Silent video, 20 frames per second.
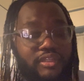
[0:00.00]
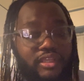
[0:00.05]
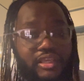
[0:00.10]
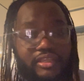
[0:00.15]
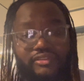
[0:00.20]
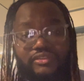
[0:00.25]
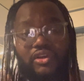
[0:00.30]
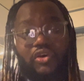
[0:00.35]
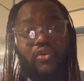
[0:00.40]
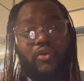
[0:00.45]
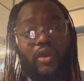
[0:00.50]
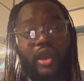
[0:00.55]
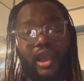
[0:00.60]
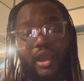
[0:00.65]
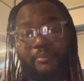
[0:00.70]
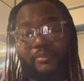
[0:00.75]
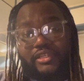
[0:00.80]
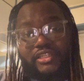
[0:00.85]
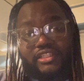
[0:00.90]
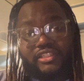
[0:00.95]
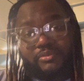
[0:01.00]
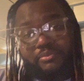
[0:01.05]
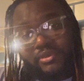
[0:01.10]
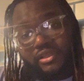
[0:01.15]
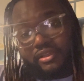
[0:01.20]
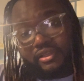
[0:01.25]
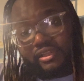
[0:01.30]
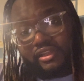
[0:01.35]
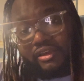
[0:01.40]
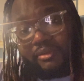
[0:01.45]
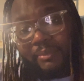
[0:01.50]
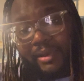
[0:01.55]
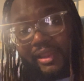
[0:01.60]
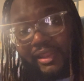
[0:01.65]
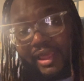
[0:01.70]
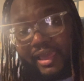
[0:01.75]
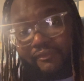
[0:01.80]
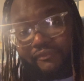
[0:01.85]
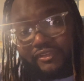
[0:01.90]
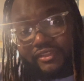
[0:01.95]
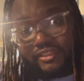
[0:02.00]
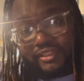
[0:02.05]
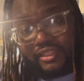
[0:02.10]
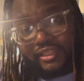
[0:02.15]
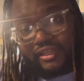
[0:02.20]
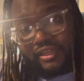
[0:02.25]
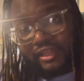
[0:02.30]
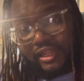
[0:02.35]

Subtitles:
and so I'm gonna just live my life in